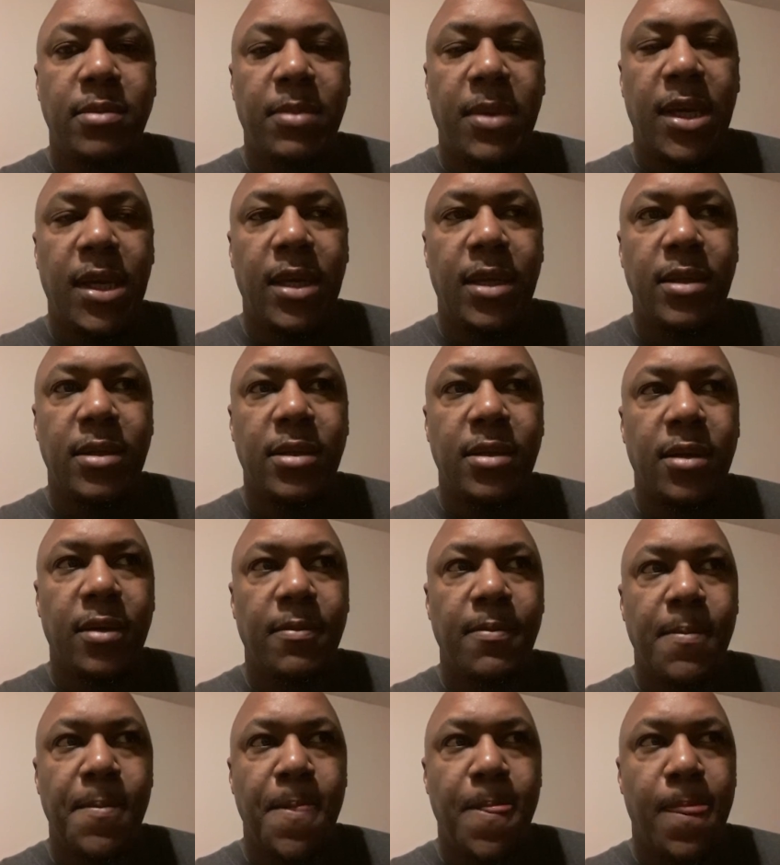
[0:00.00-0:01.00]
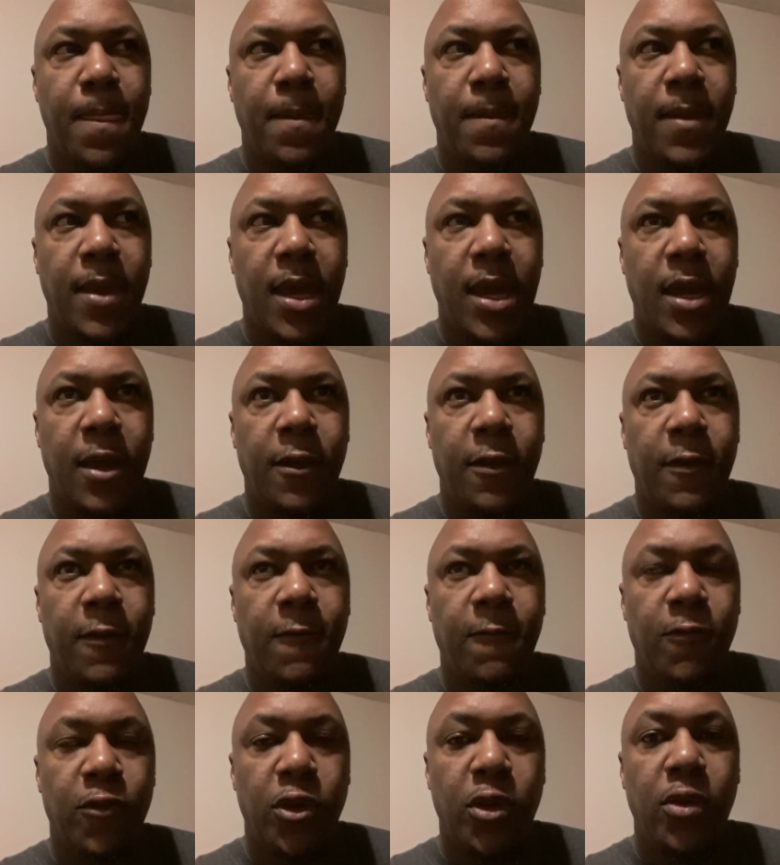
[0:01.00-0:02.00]
means that
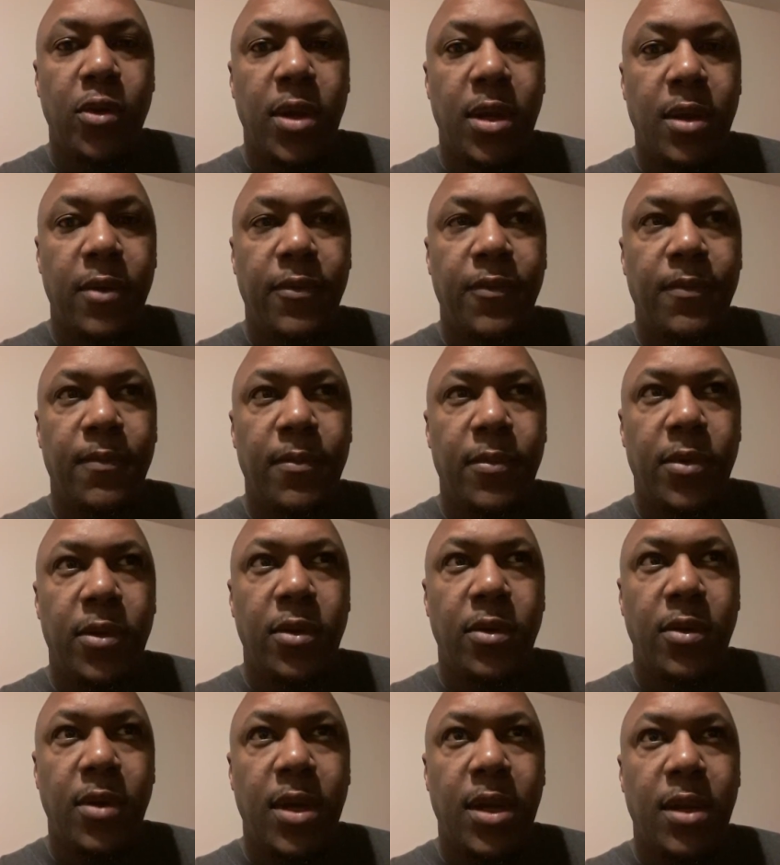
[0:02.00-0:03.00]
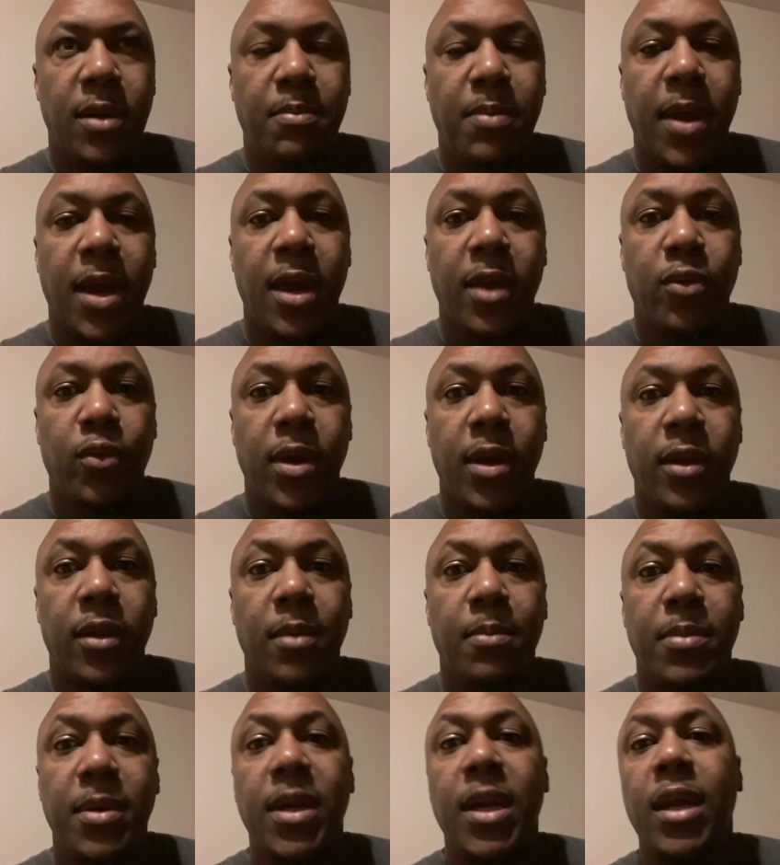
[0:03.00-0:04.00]
you in the pathway of the
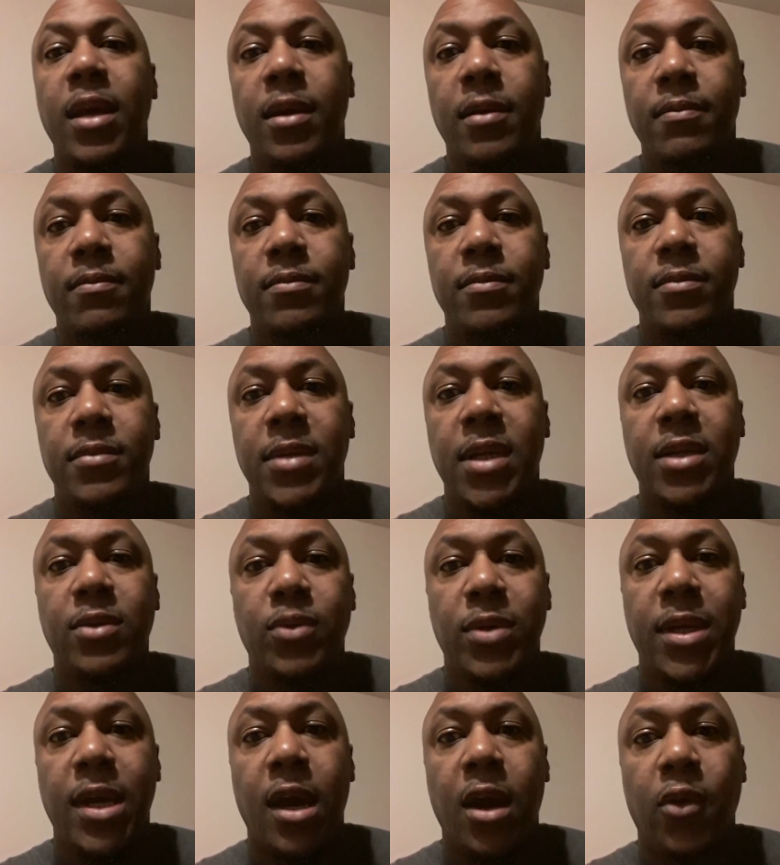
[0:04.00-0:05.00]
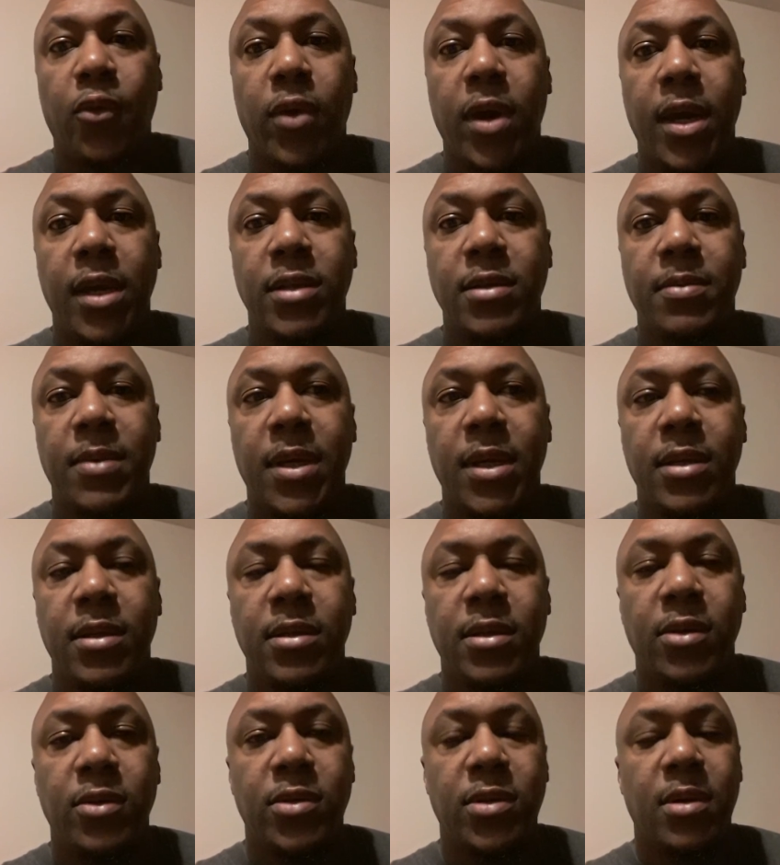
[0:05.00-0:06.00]
bullet. That's what downrange means.
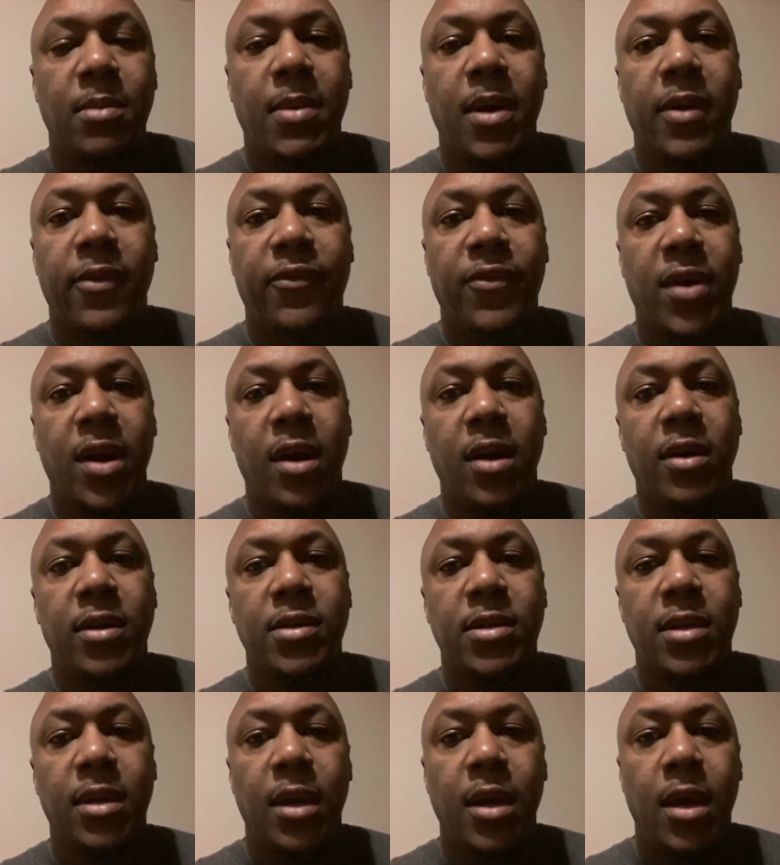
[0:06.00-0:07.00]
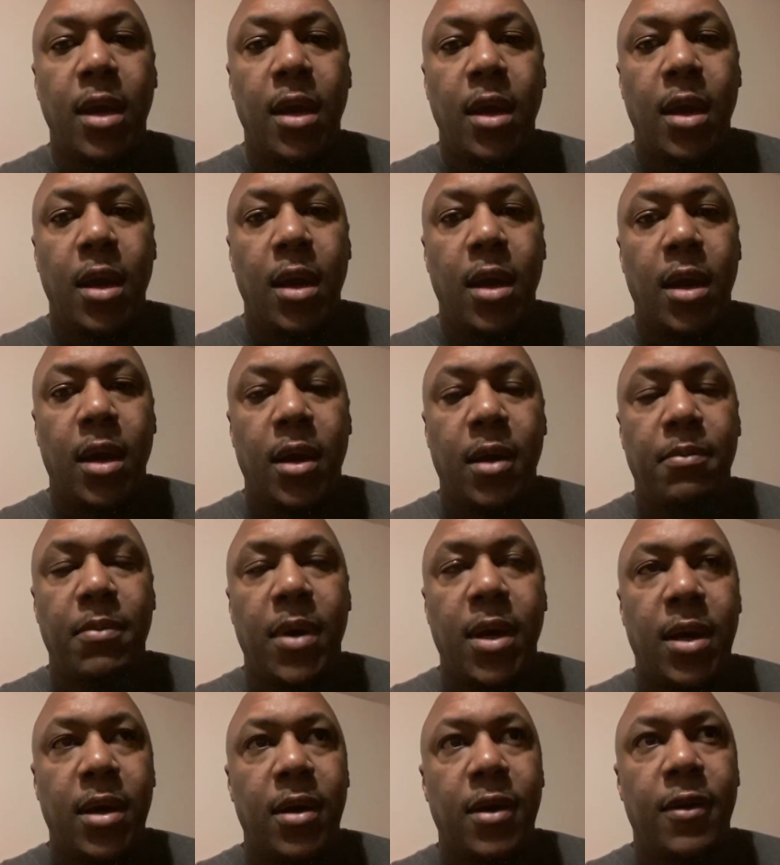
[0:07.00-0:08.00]
So somebody fires
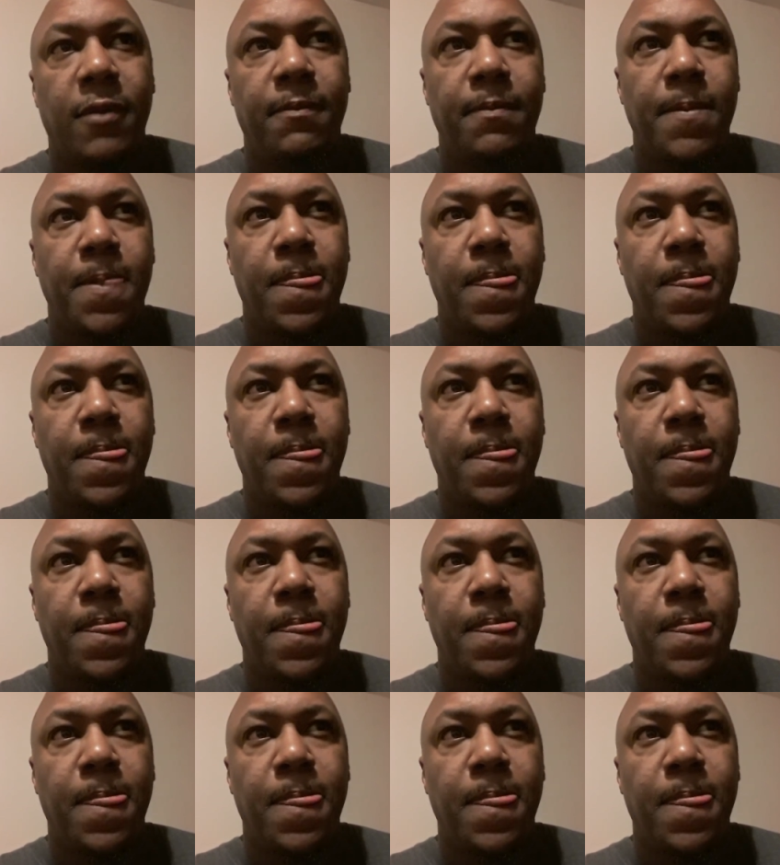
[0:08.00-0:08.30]
a